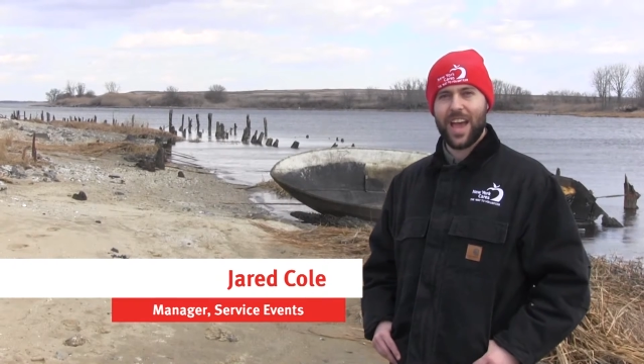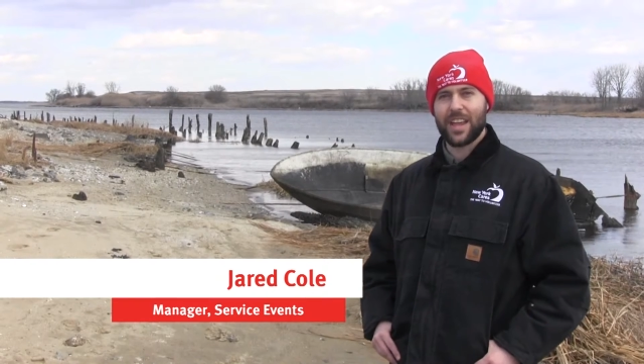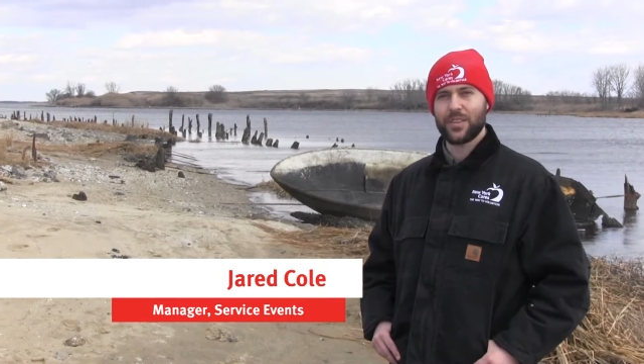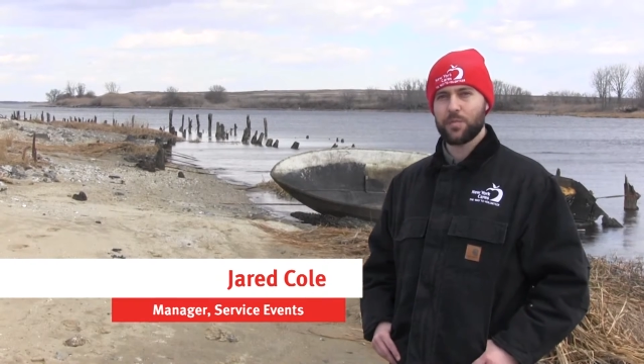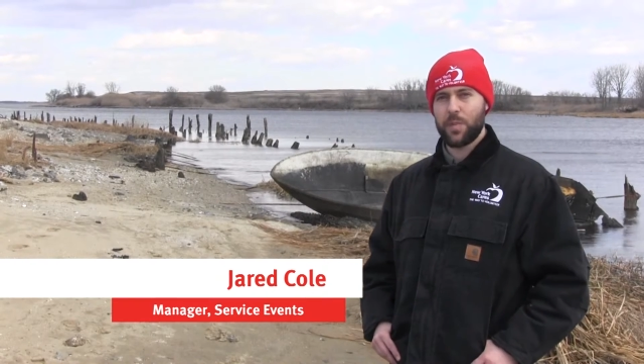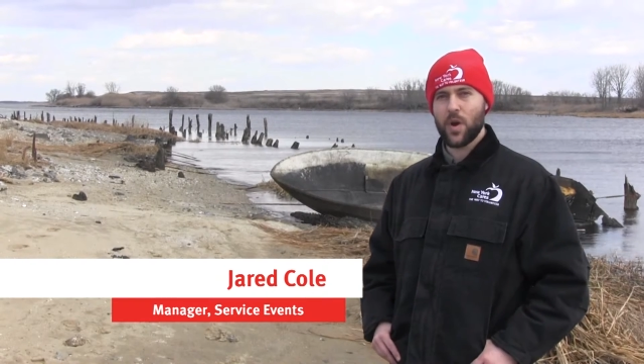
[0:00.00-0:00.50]

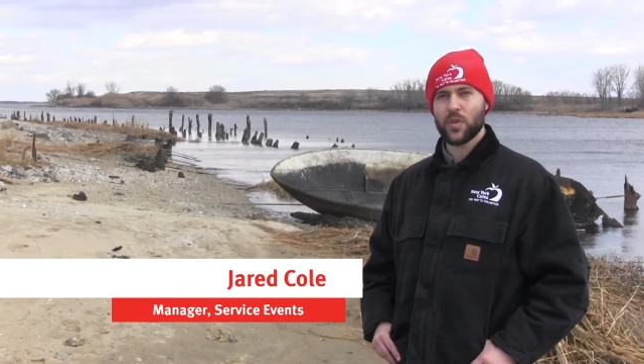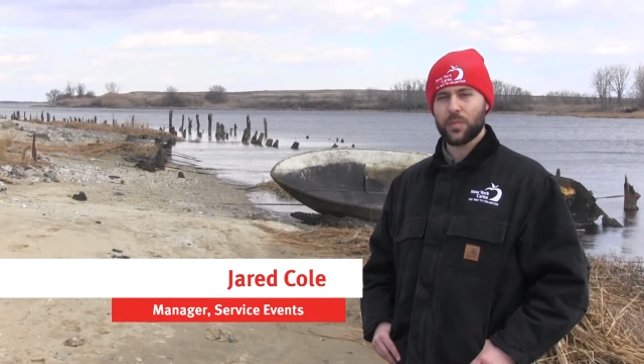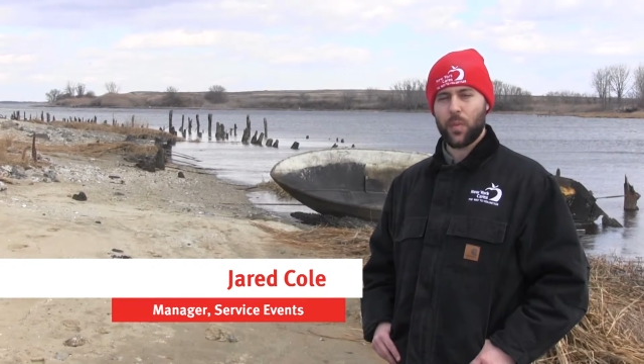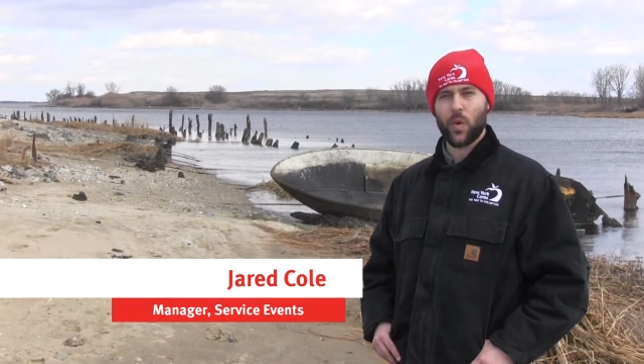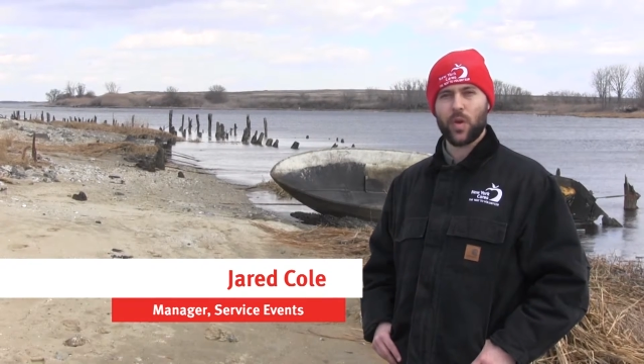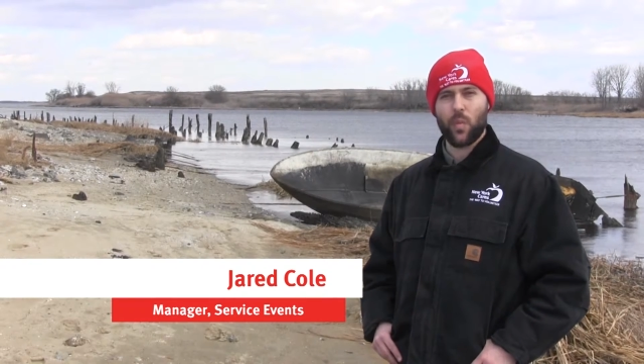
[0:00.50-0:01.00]
at Dubos
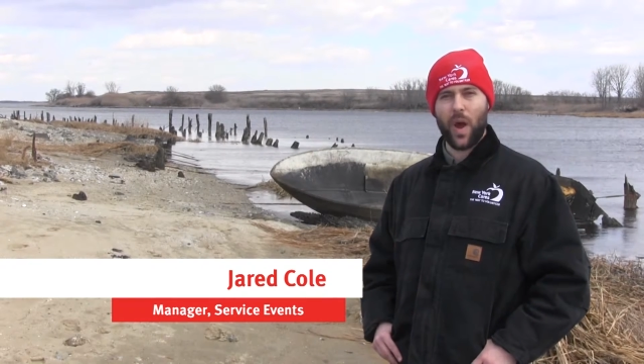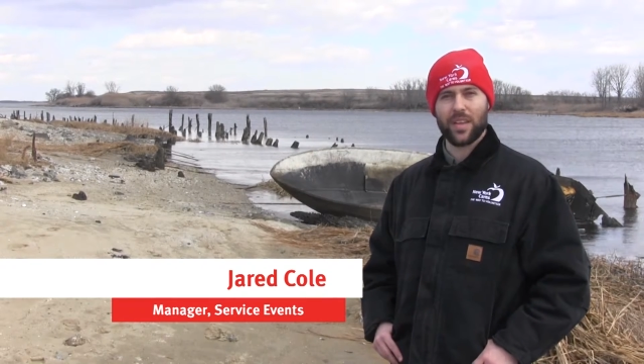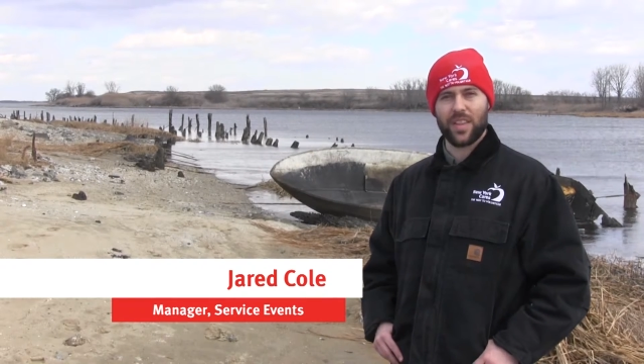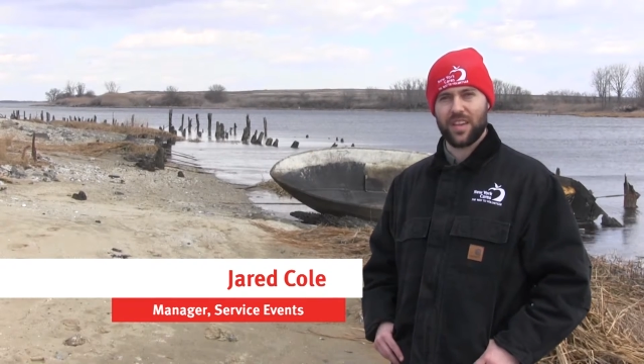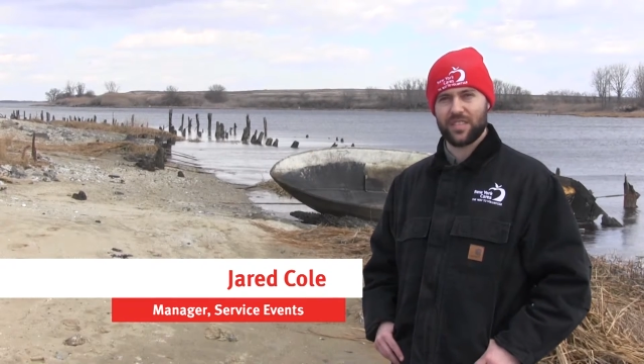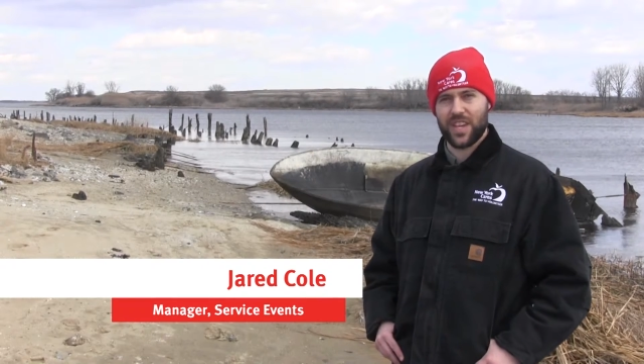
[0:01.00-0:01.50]
Point
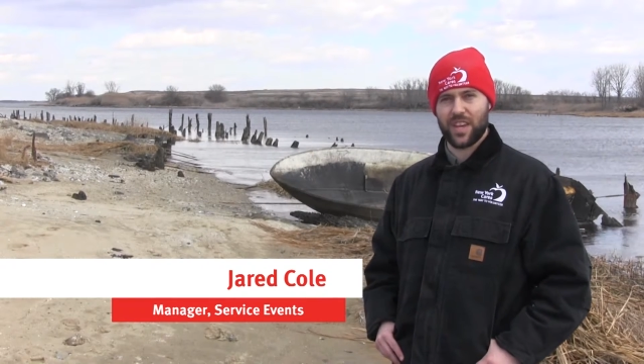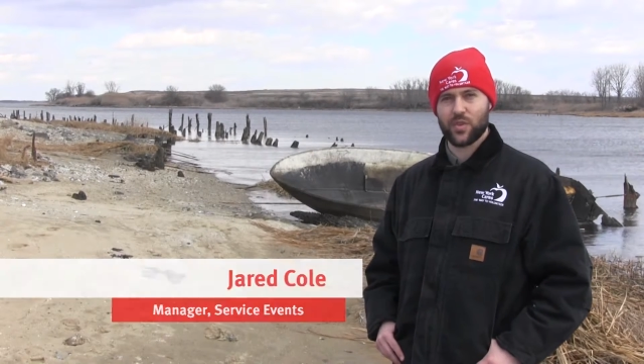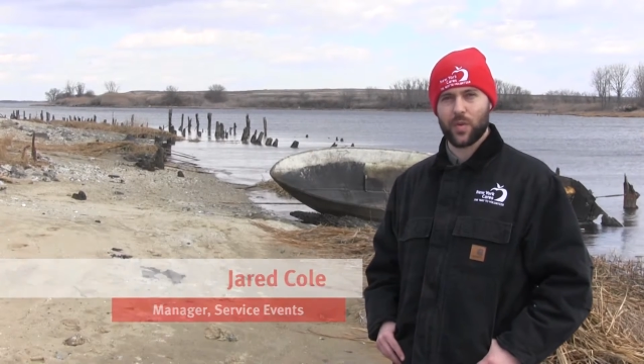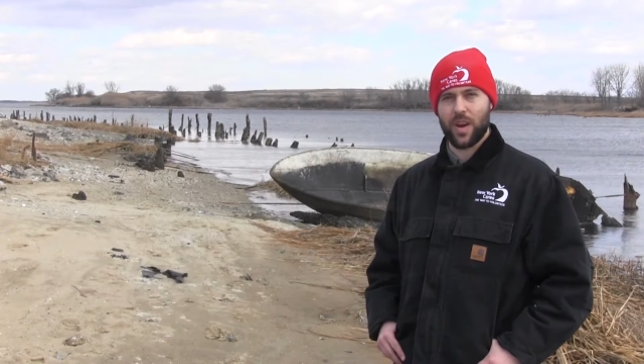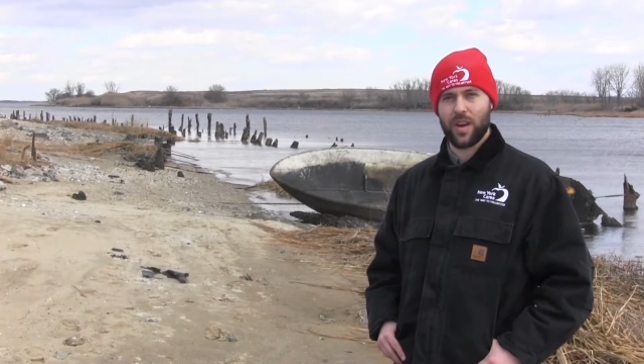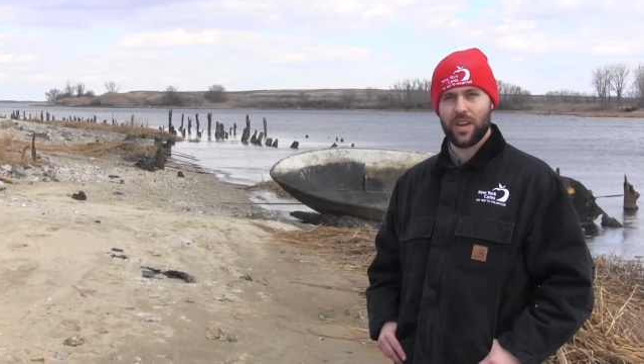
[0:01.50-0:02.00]
Wildlife
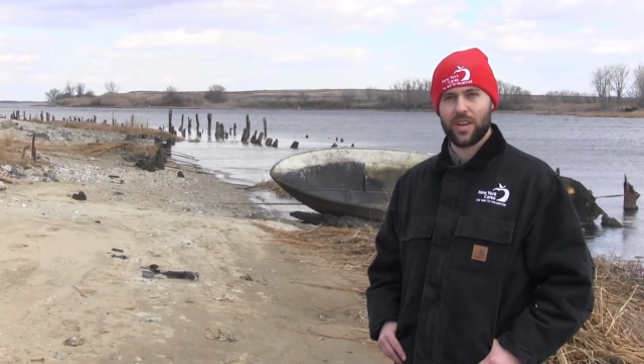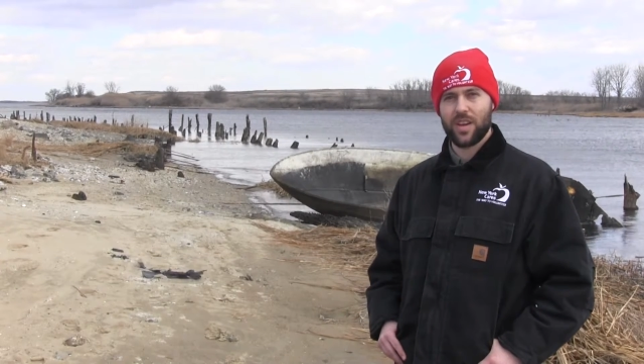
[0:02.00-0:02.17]
Sanctuary,